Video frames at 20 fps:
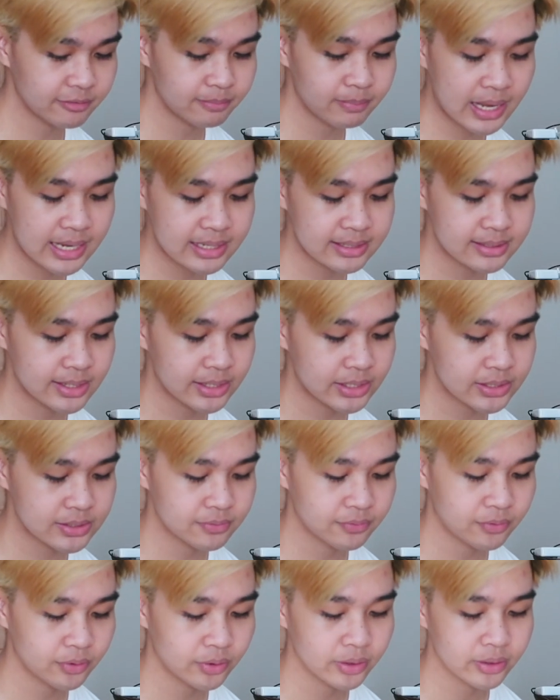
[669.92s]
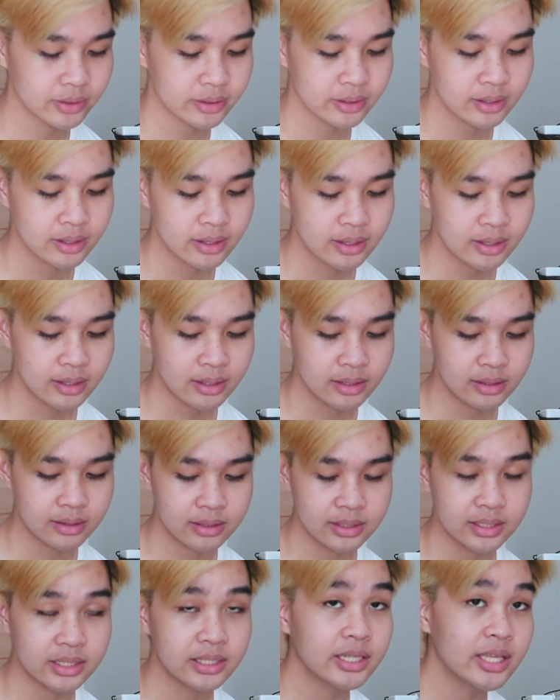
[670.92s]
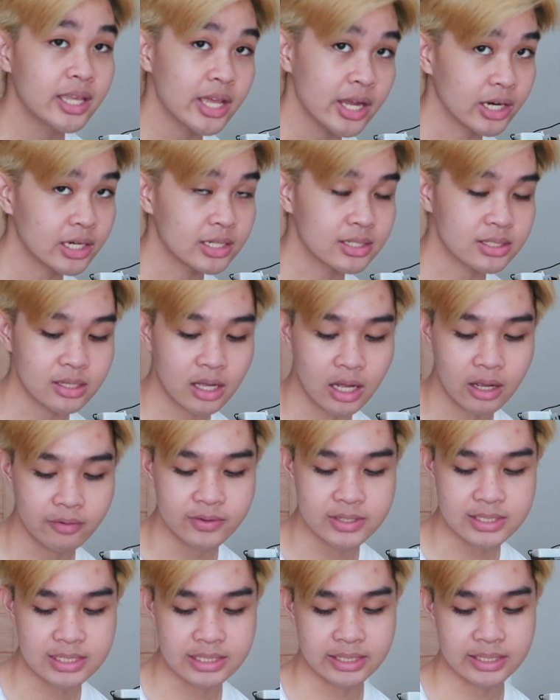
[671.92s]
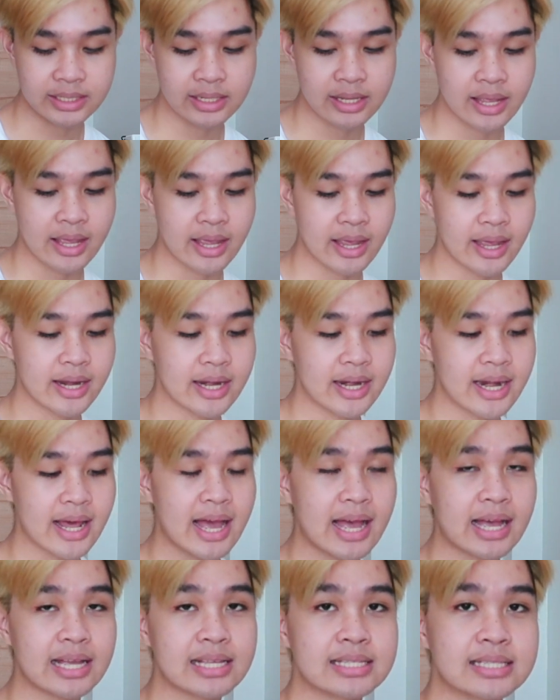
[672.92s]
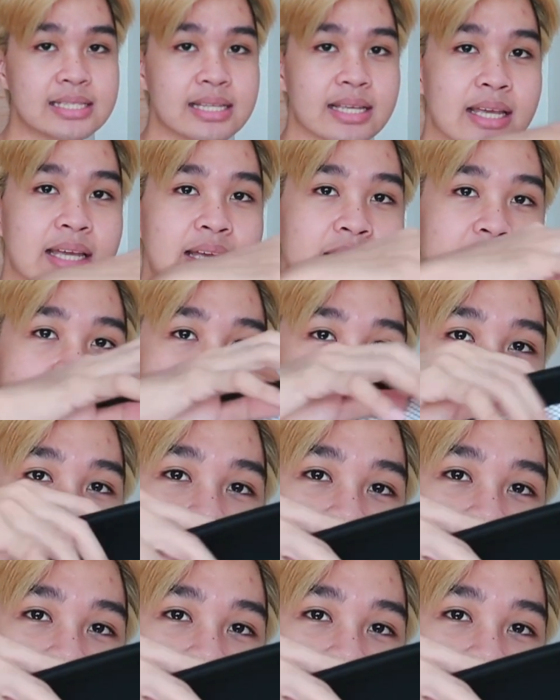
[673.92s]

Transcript: plastics for the gears, obviously, and it has a